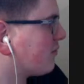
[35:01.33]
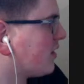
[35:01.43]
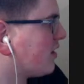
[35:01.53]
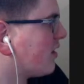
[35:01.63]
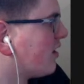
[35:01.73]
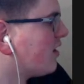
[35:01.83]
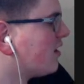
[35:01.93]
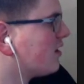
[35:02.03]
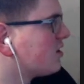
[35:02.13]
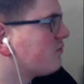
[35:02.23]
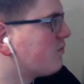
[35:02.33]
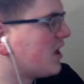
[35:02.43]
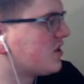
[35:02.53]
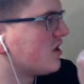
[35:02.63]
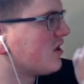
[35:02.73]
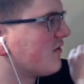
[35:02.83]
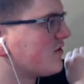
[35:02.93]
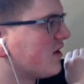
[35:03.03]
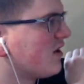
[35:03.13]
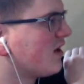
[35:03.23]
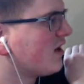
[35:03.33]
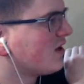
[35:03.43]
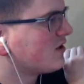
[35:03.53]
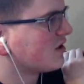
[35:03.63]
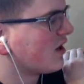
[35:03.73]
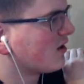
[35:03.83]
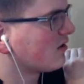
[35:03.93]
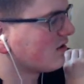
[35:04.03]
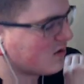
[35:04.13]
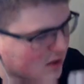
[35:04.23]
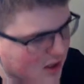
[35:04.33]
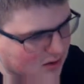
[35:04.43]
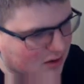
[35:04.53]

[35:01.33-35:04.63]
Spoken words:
be patient enough to get the